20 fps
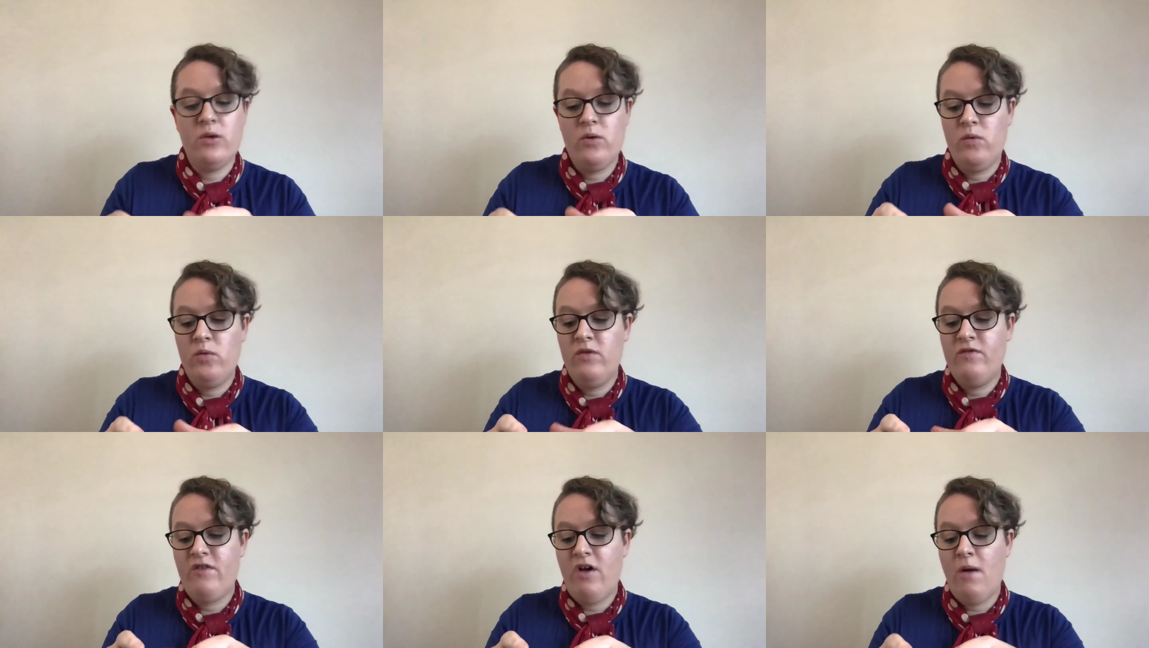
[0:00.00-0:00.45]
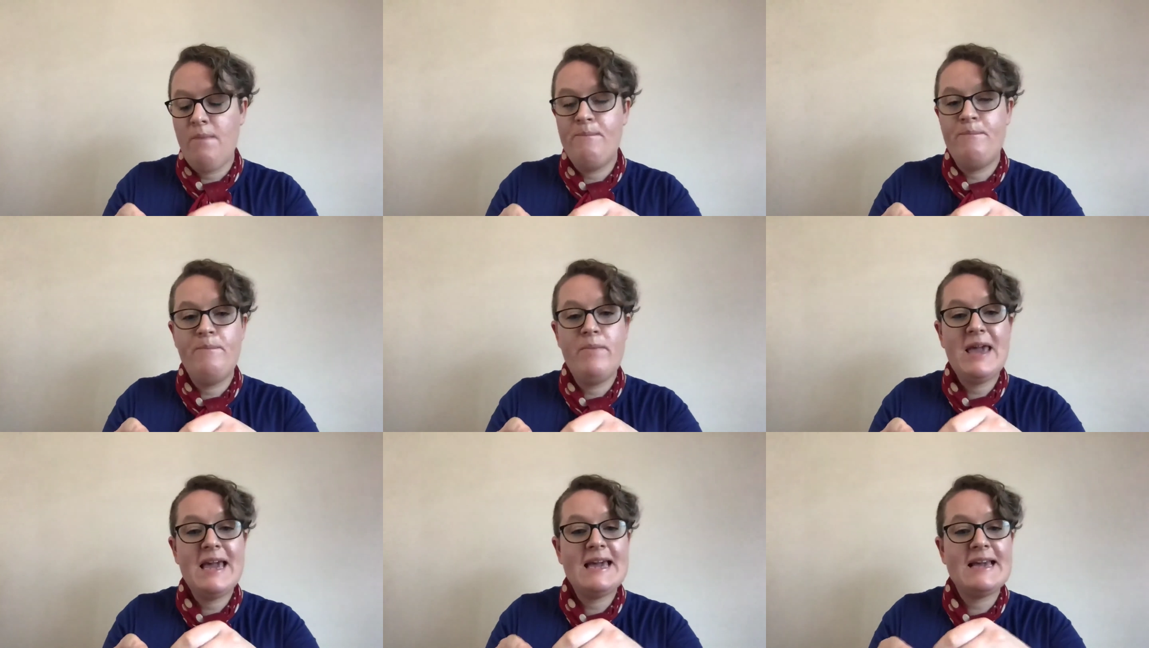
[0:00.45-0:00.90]
with our
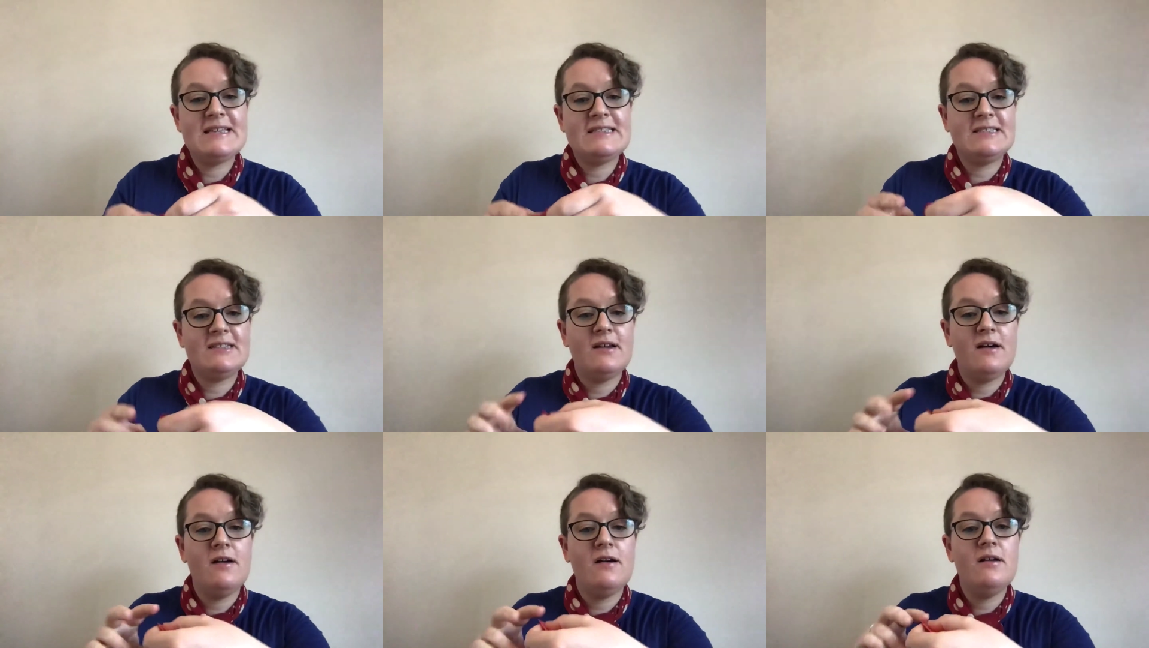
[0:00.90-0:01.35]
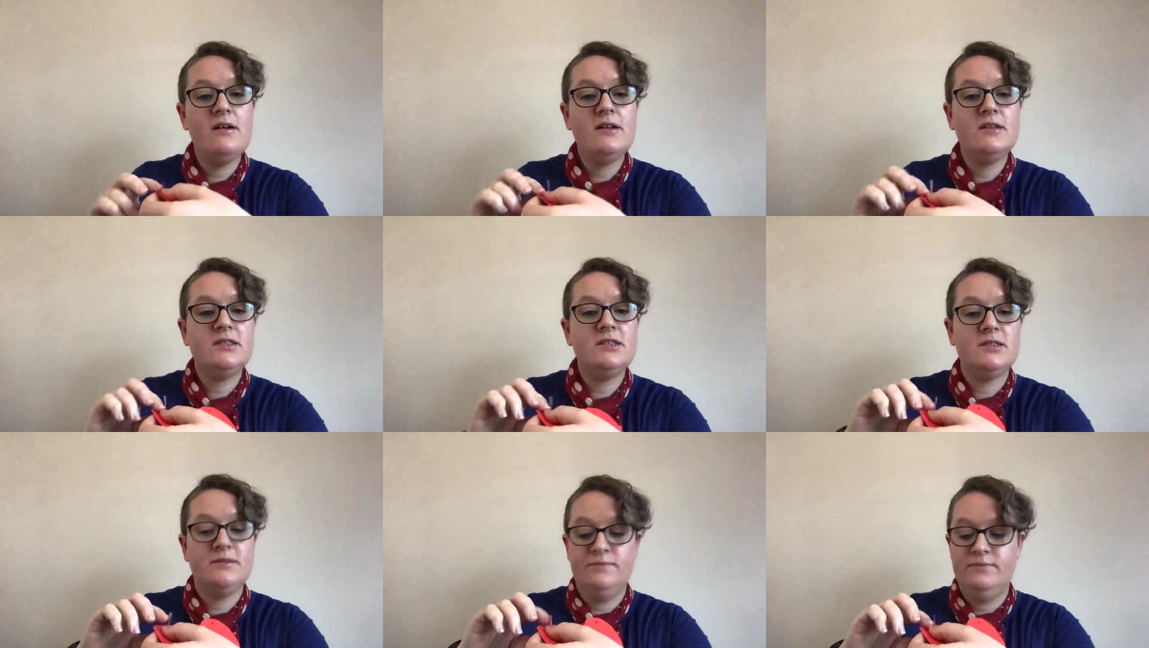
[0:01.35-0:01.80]
biggest
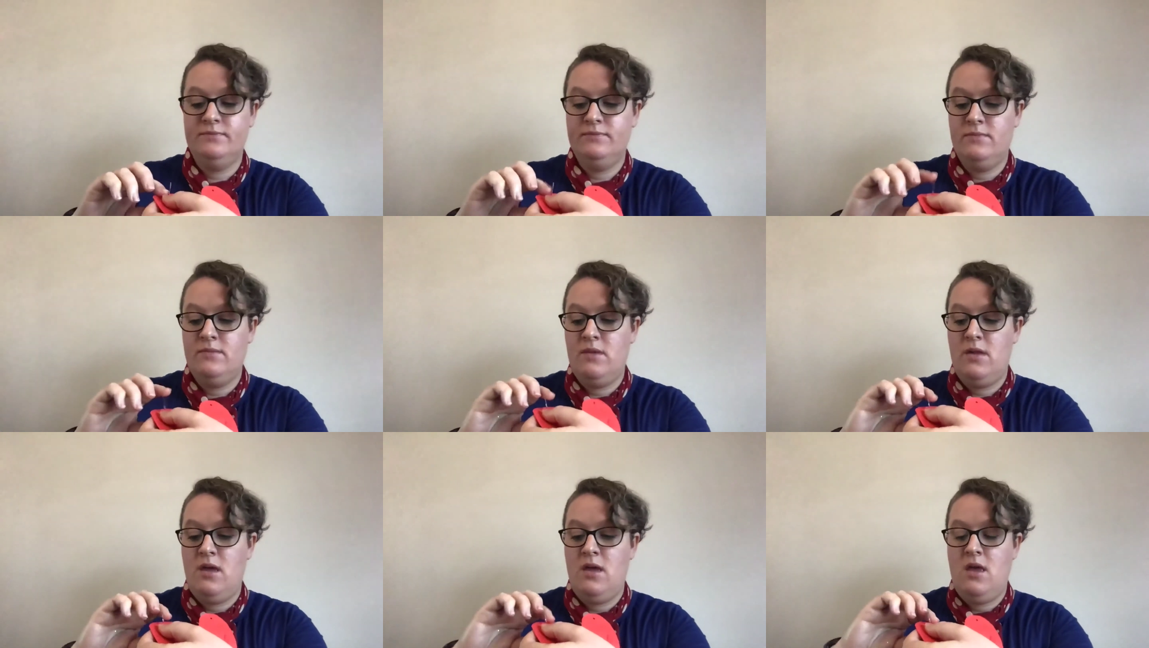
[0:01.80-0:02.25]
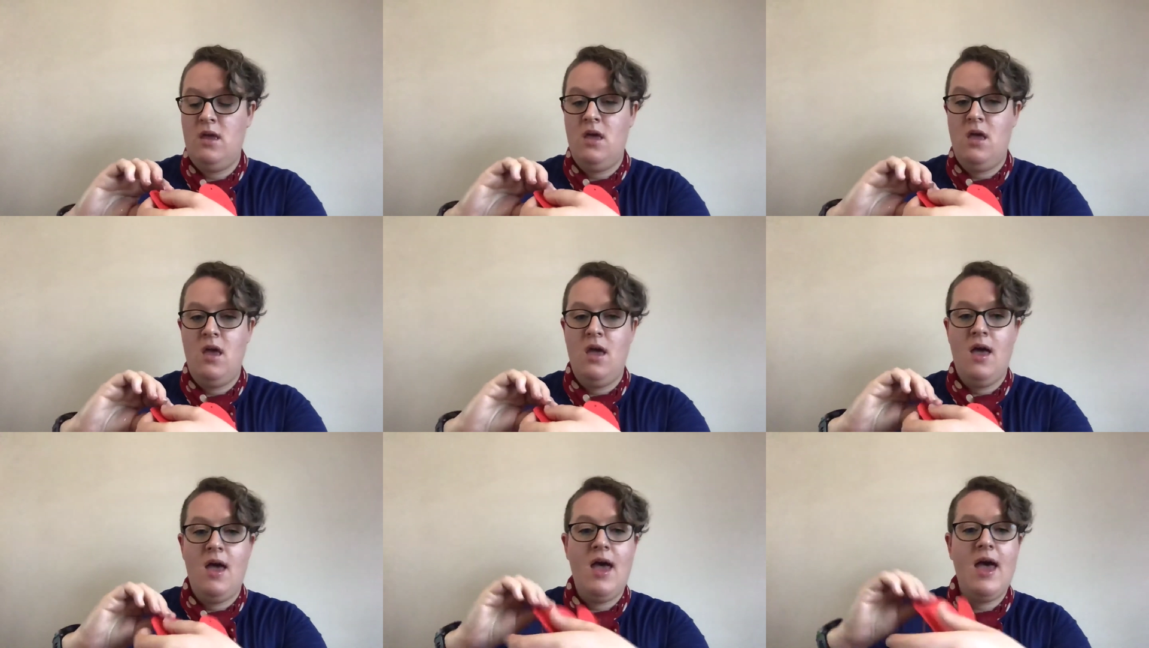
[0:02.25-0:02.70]
heart,
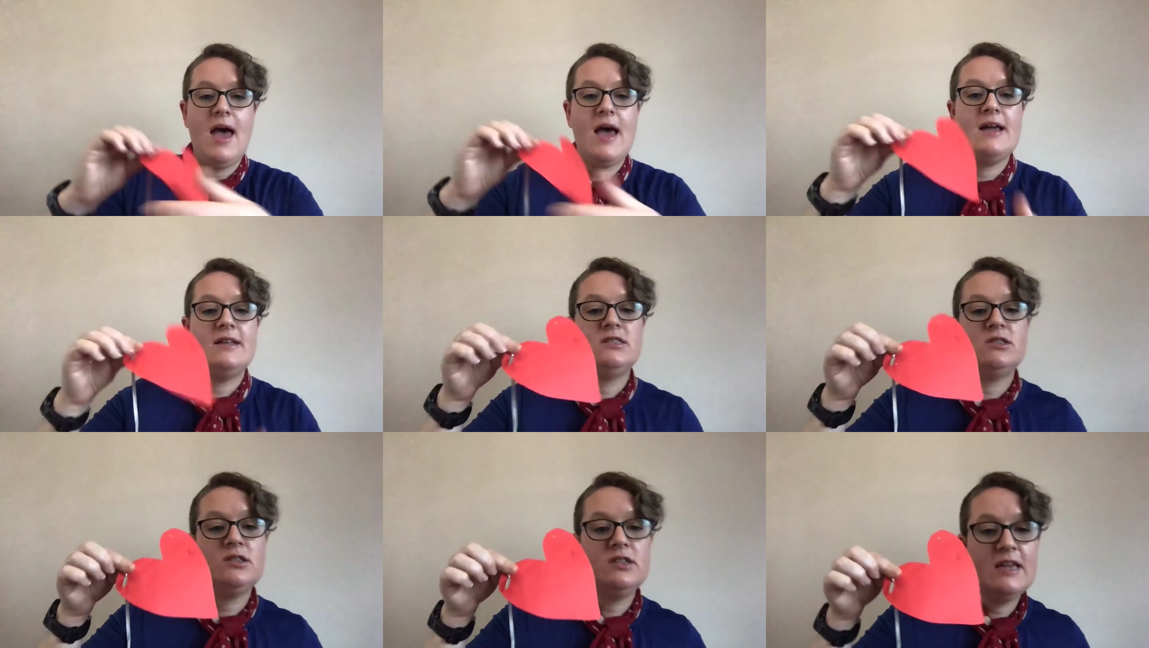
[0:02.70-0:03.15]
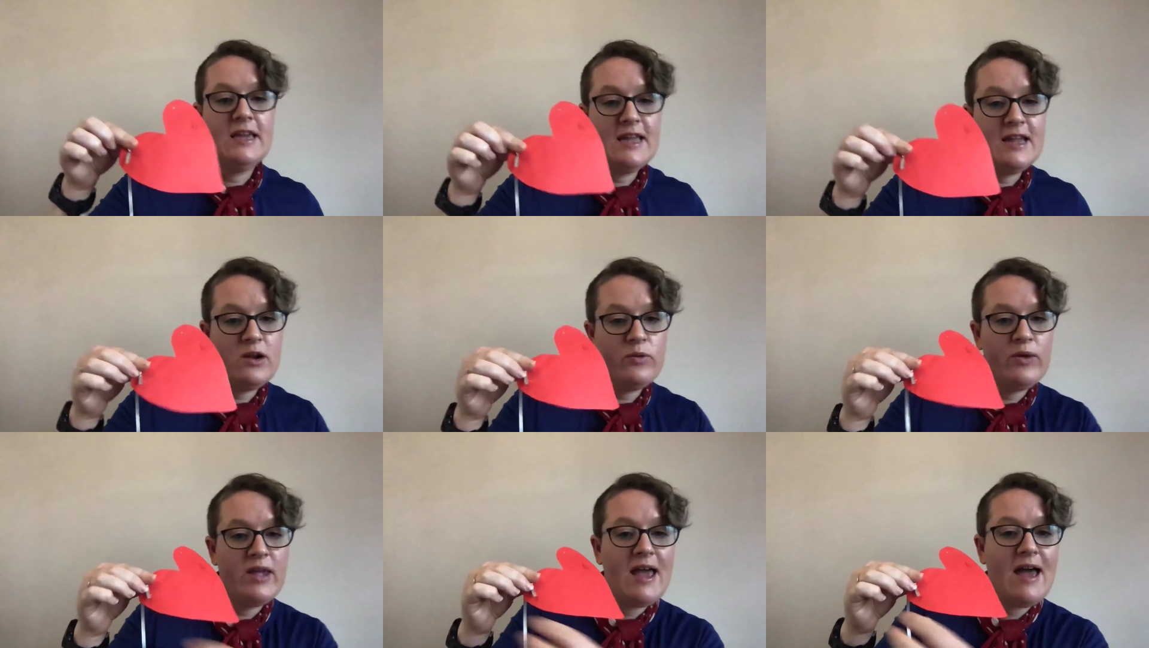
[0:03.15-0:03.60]
and
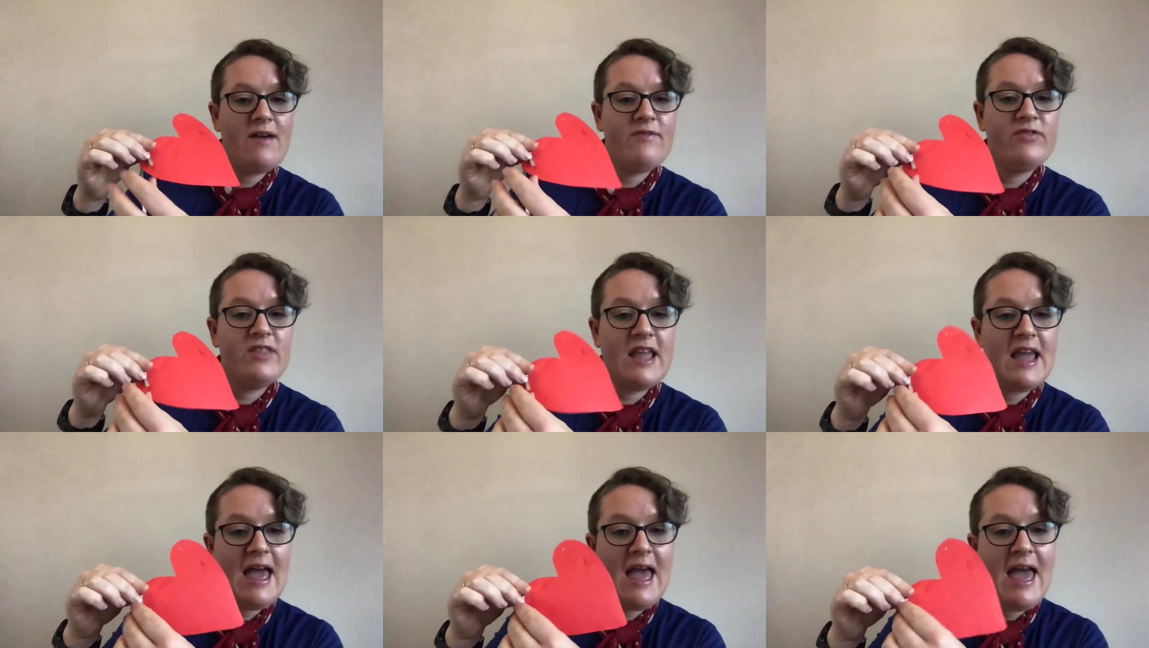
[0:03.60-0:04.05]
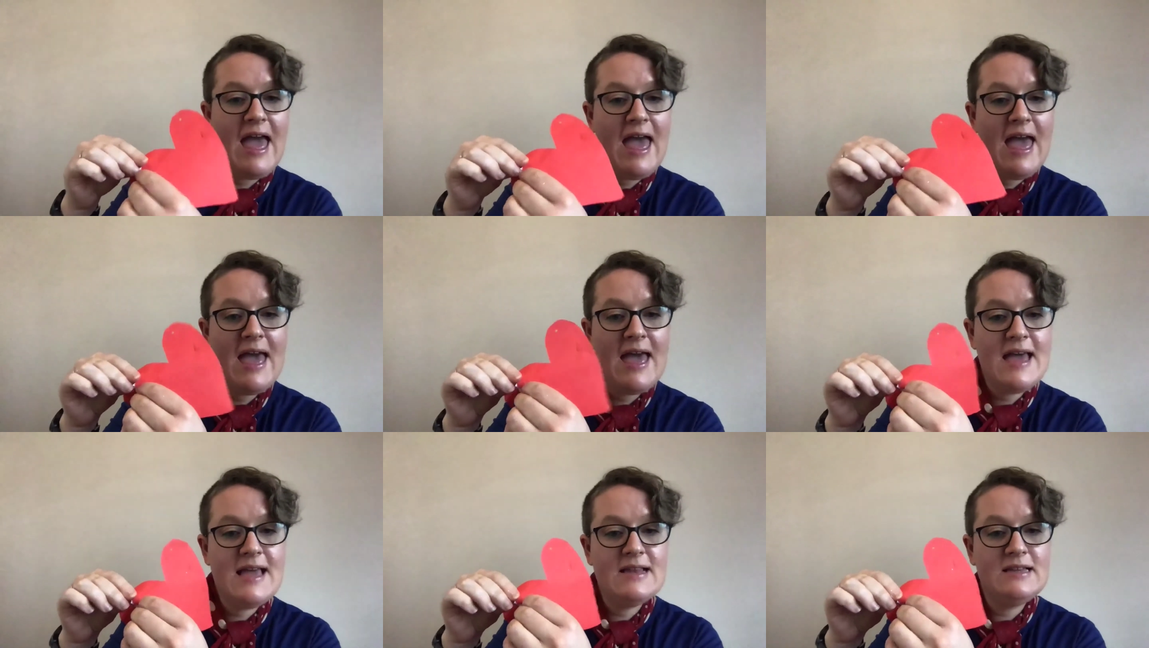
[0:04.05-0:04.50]
here we have the
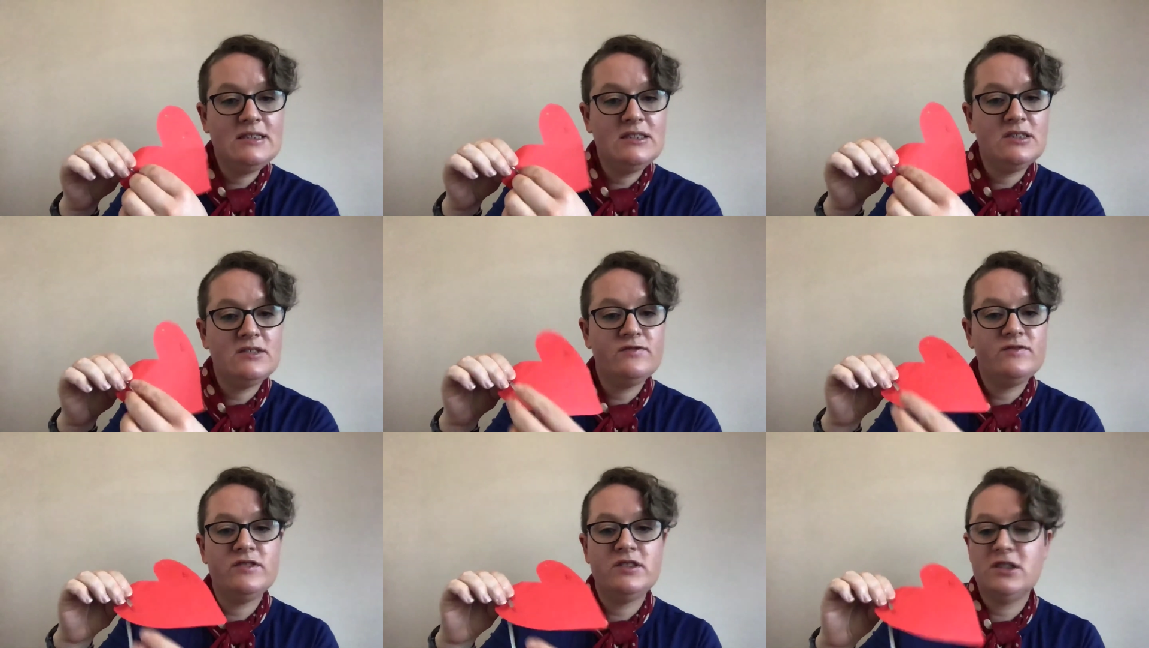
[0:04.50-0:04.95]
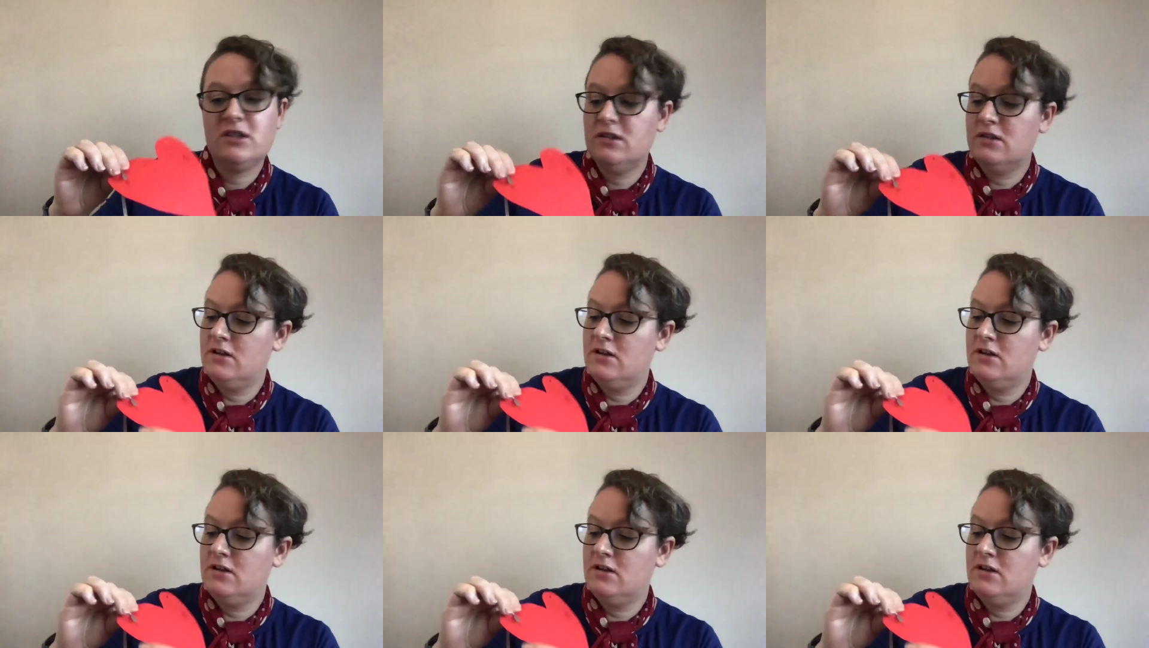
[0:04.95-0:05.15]
end of the